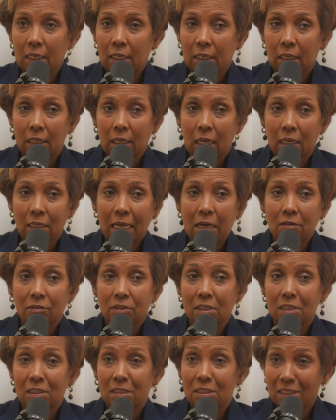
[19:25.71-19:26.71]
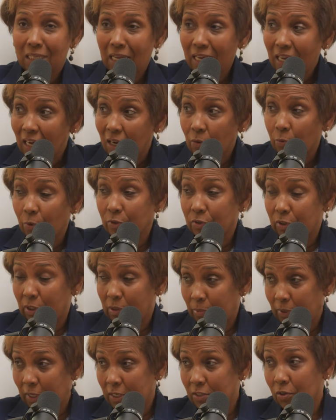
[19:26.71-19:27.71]
allowed to say I worked at a
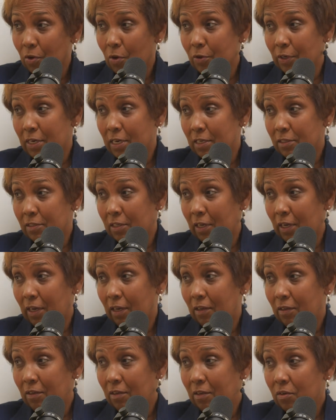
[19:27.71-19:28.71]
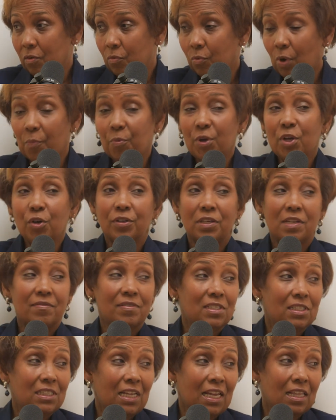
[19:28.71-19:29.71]
place called NSA. We couldn't
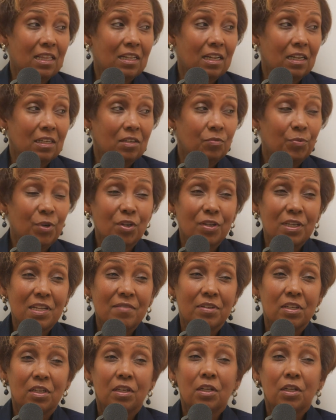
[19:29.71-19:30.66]
even say though. You couldn't